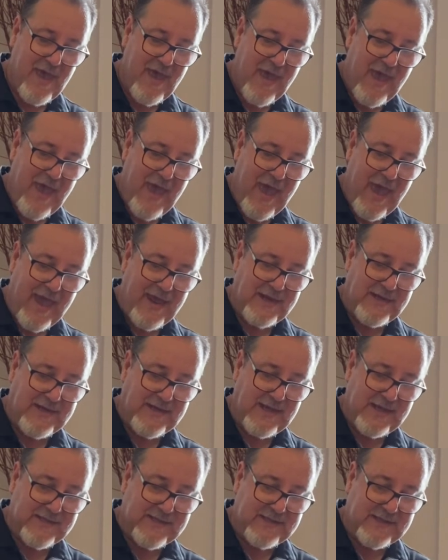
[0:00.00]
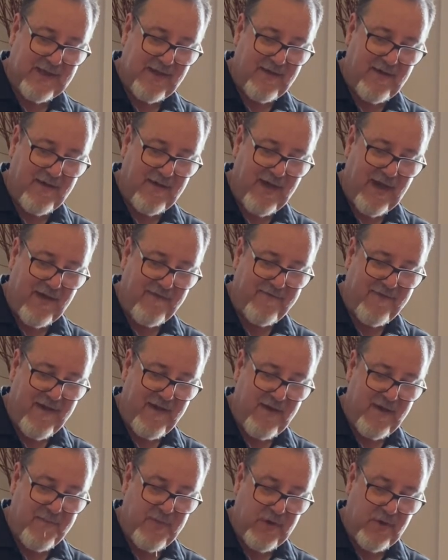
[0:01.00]
And it's a
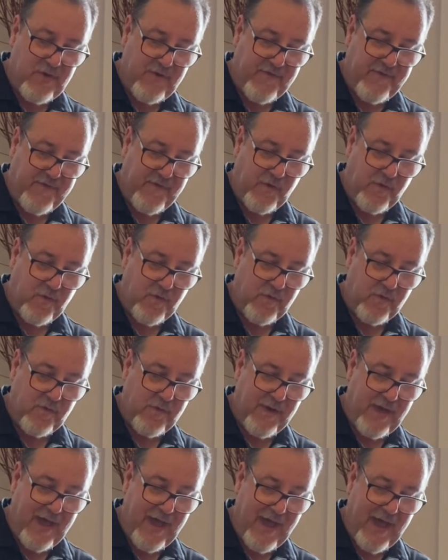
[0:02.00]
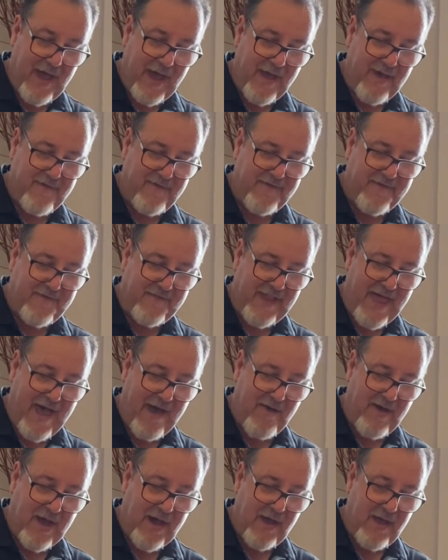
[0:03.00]
very beautiful
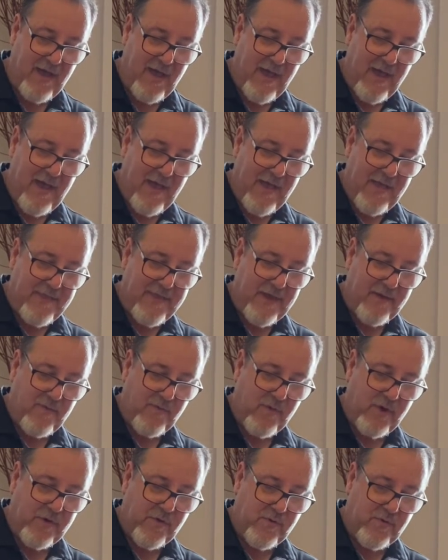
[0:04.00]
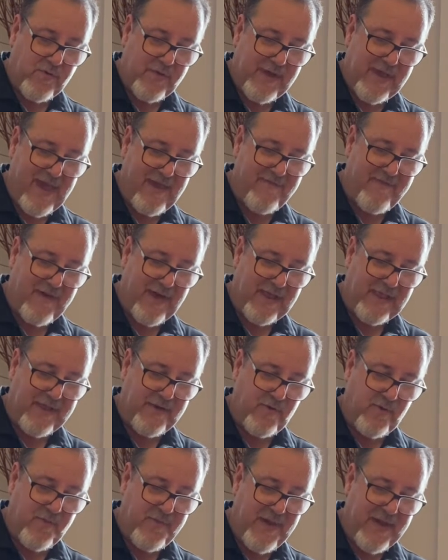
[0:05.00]
flower that will give a
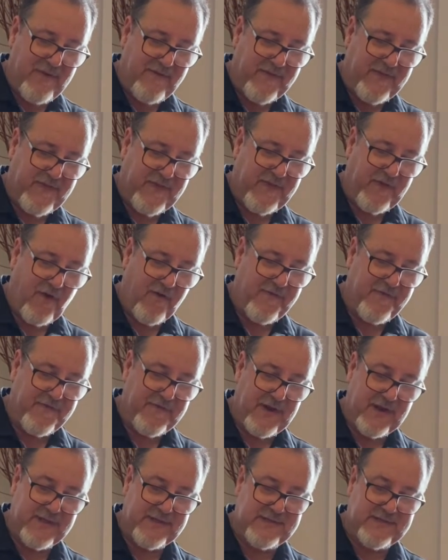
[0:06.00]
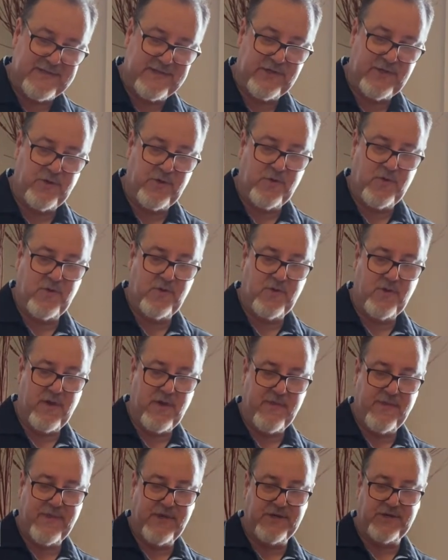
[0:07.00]
little bit of softness to
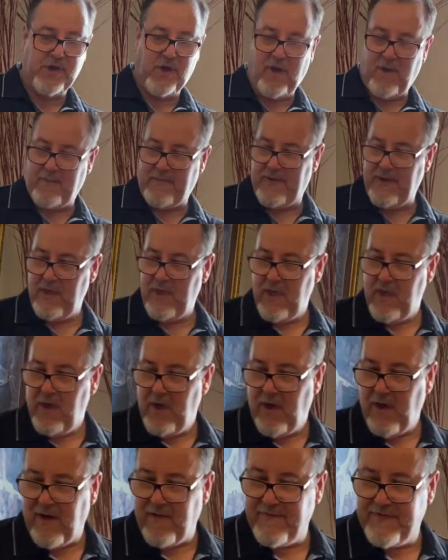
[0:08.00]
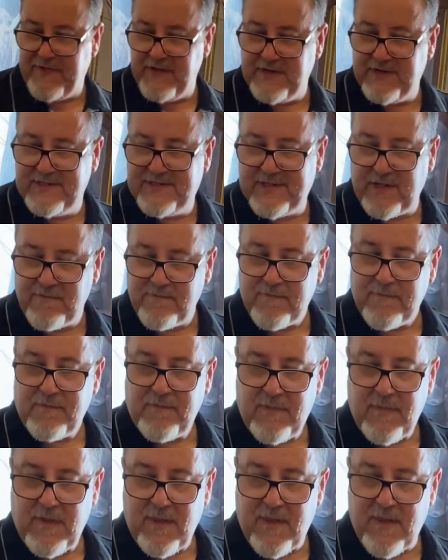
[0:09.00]
the top of
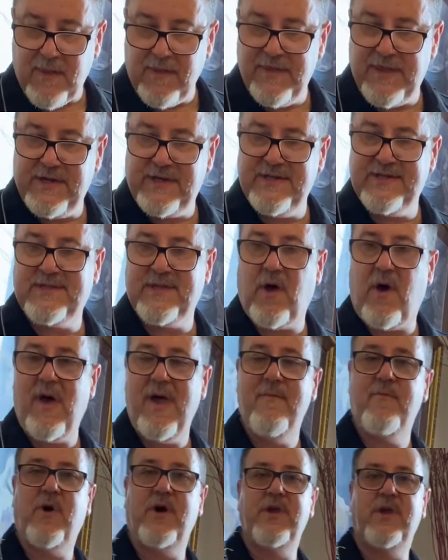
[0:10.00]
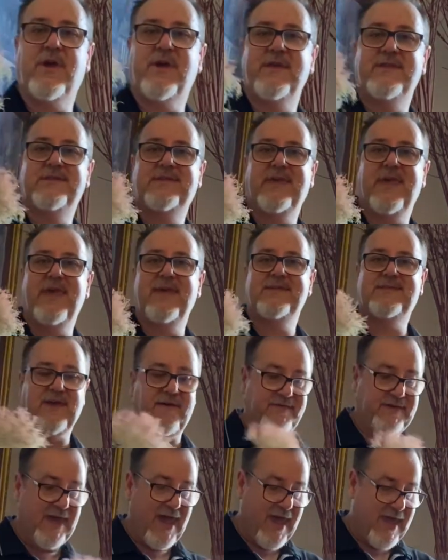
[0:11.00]
the design. What you can see is
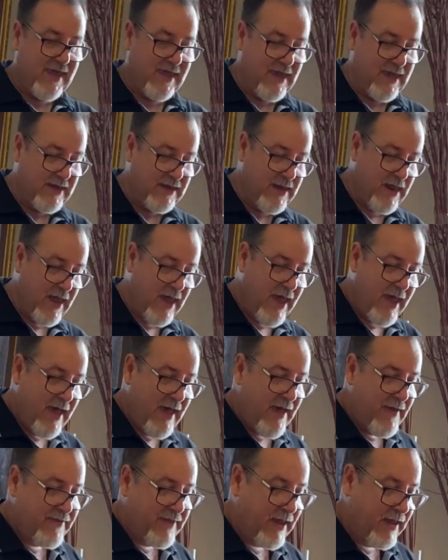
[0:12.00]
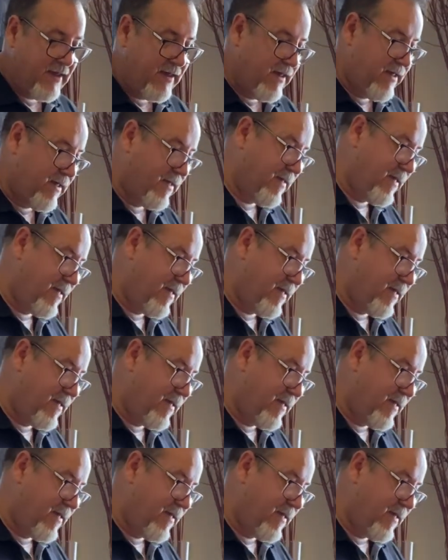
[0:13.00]
I've taken the